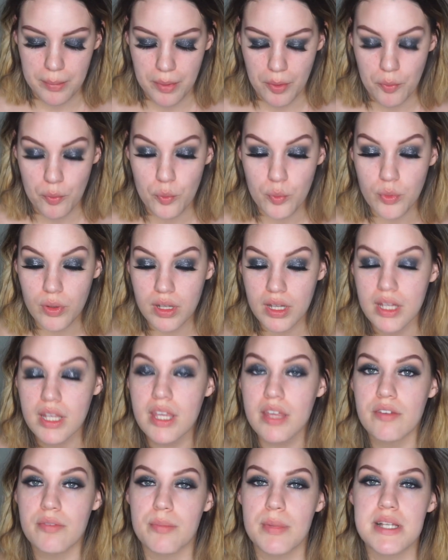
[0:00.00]
really
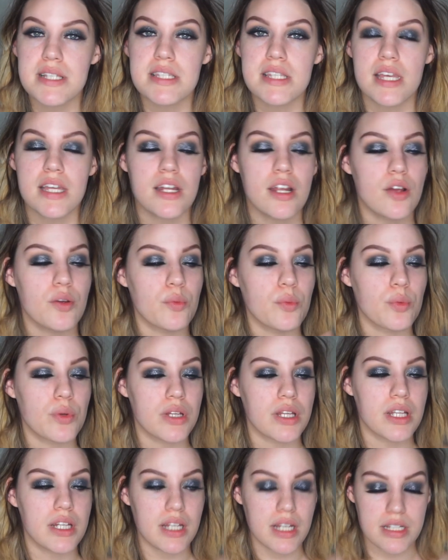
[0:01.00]
give my skin a
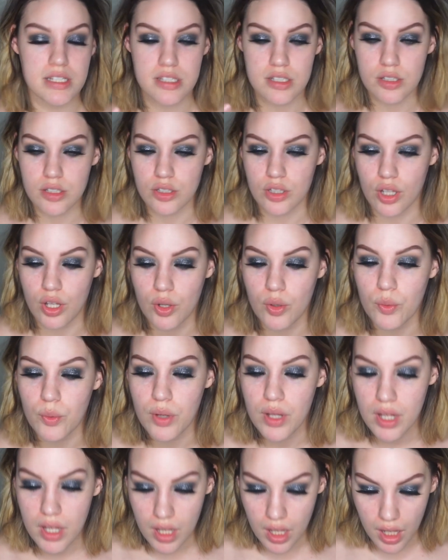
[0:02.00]
really nice glow,
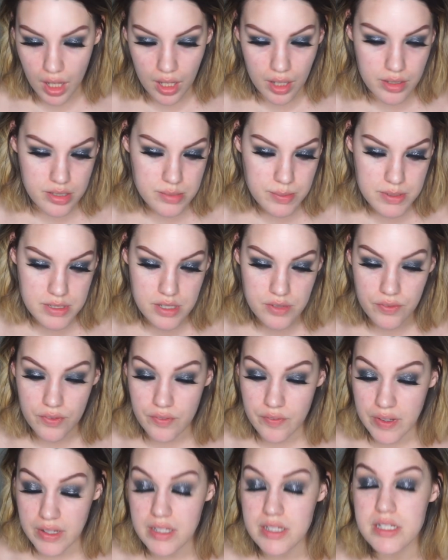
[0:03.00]
especially for
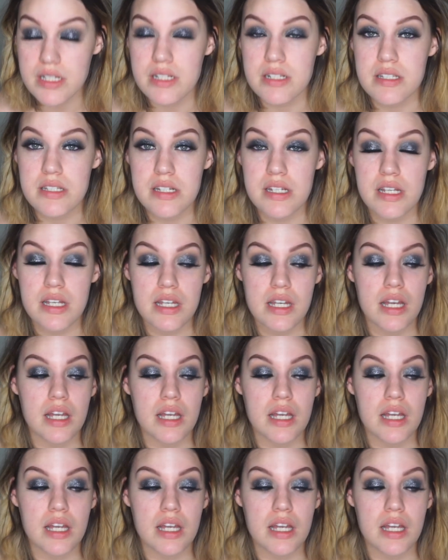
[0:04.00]
Valentine's Day.